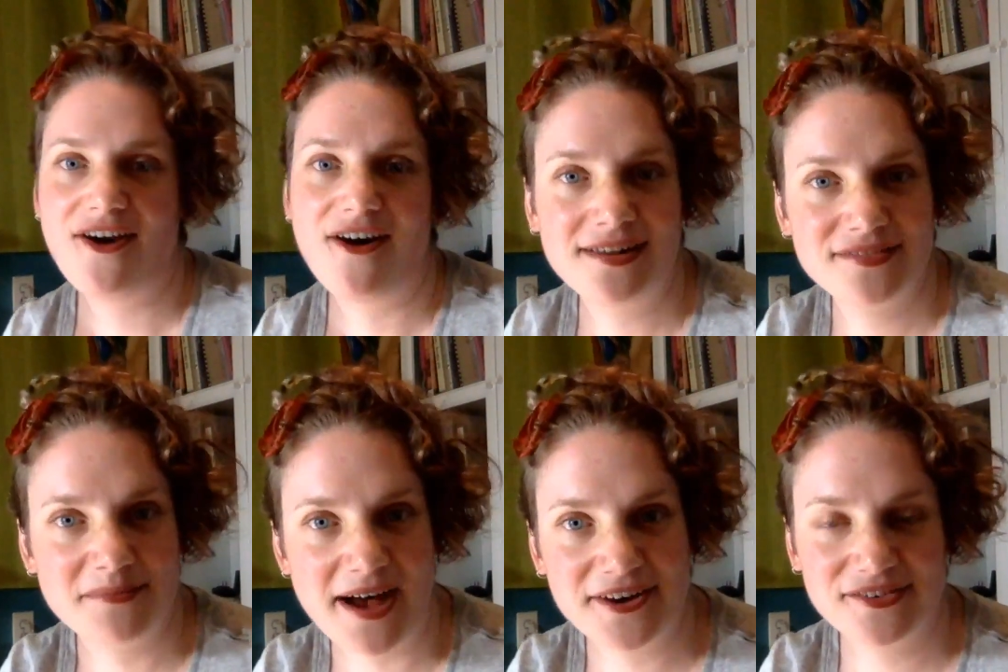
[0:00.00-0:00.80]
all of the
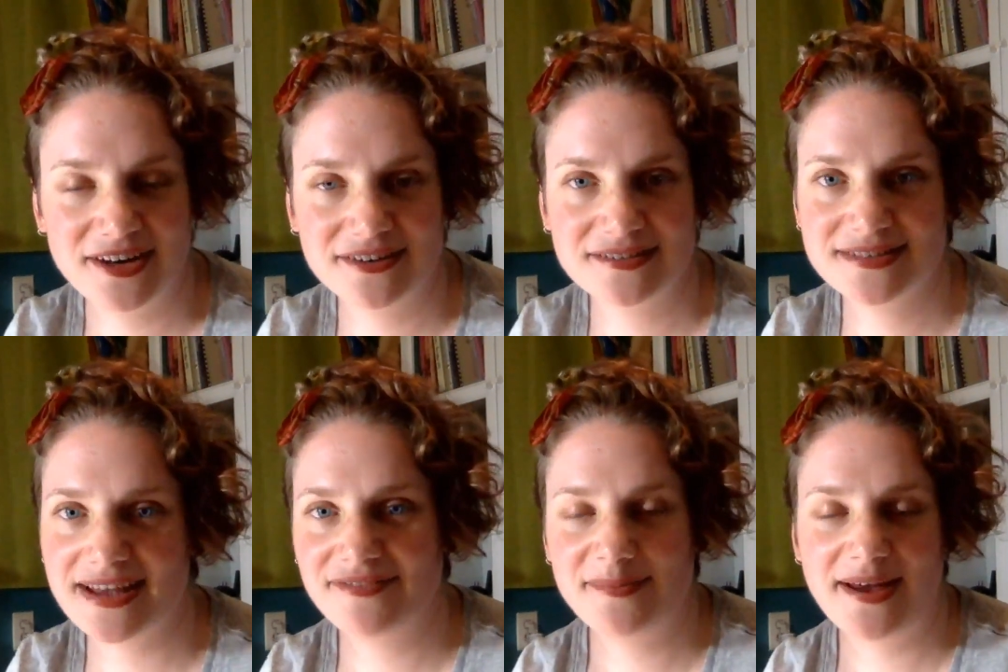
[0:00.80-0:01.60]
moderators,
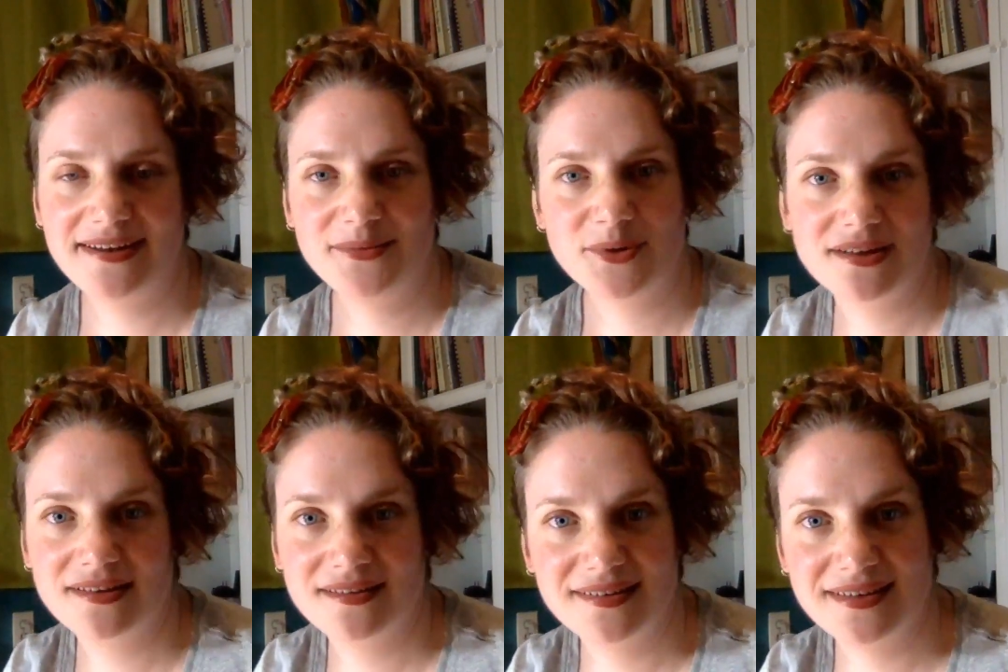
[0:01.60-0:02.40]
everybody
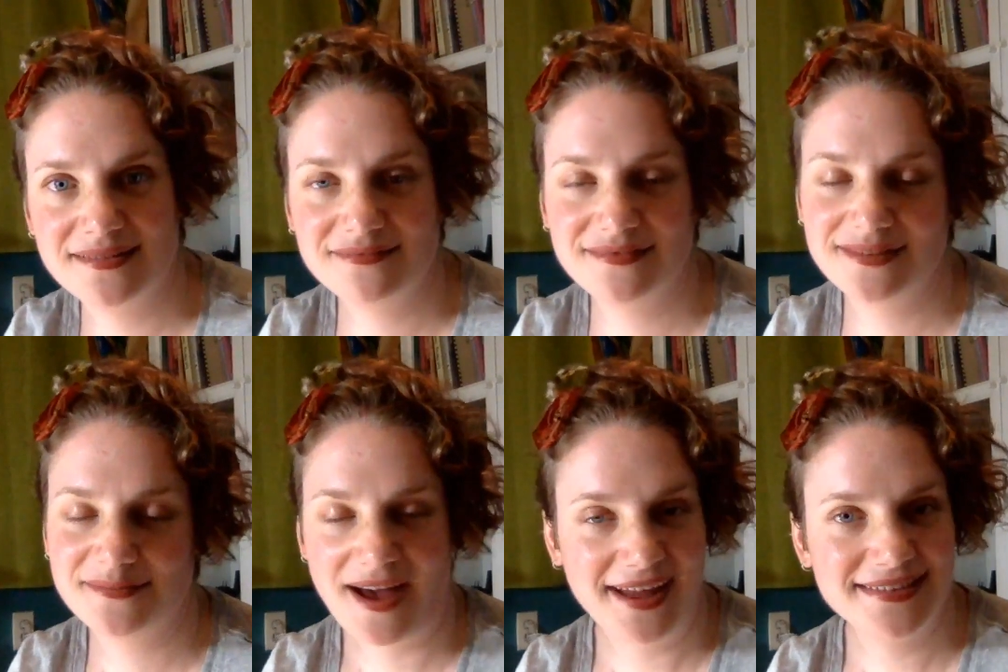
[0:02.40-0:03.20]
working in the
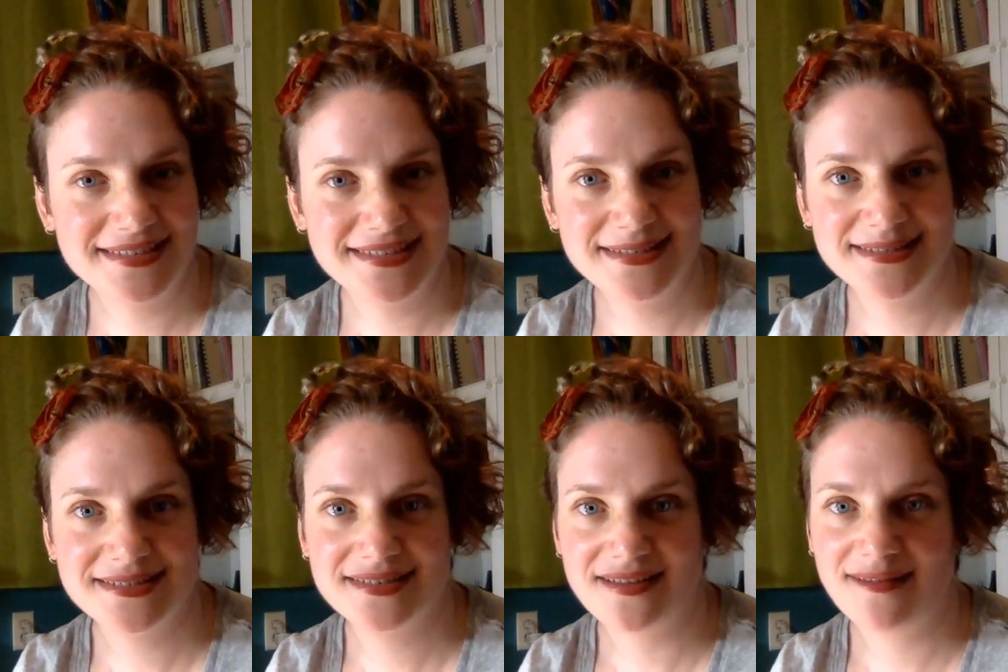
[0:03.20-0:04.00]

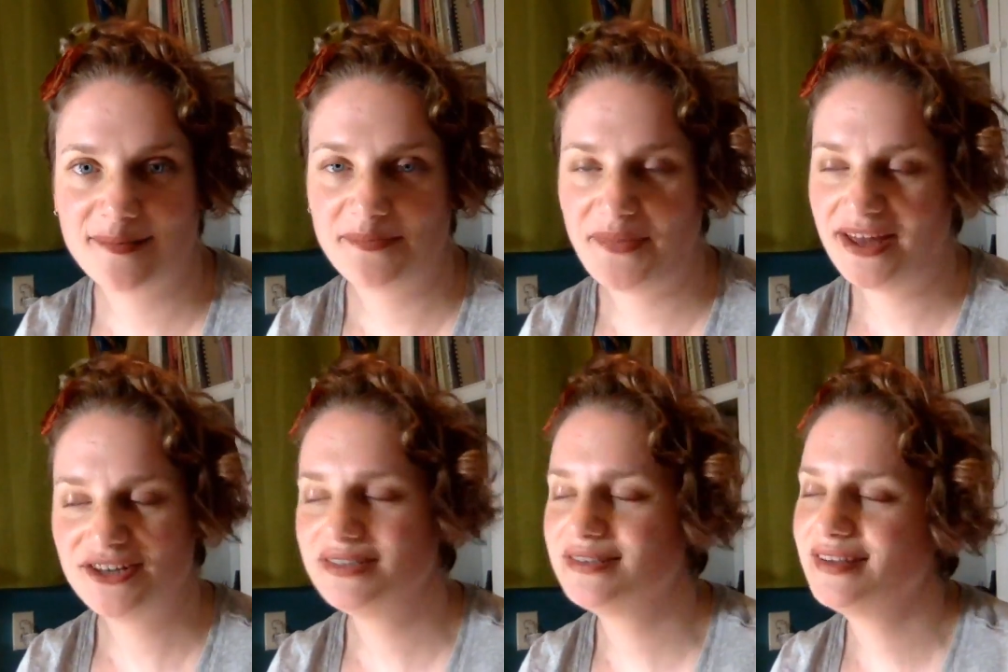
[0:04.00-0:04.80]
behind-the-scenes
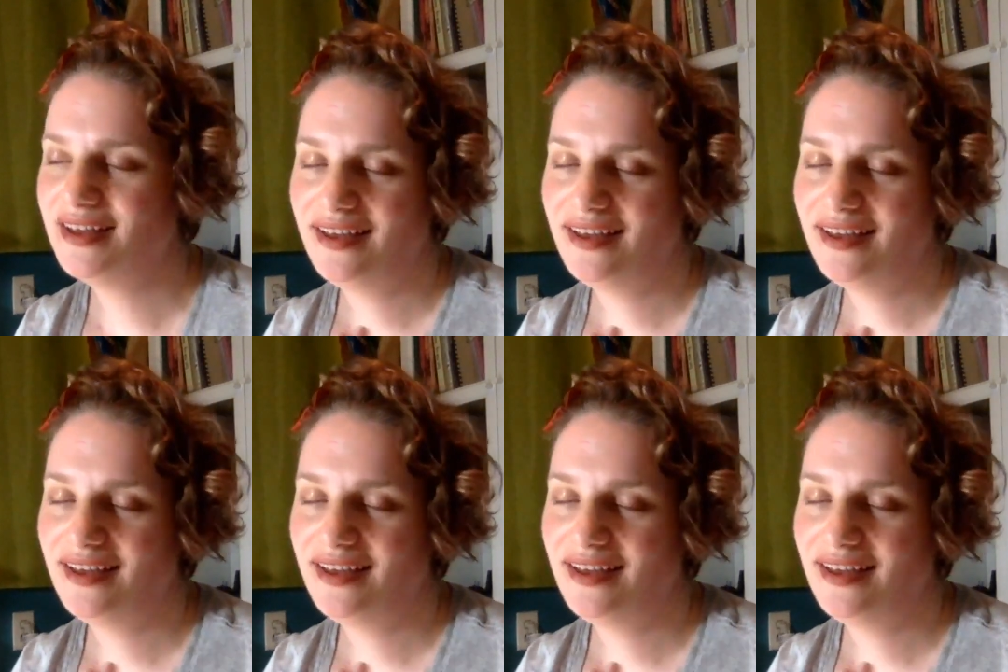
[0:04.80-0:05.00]
pages.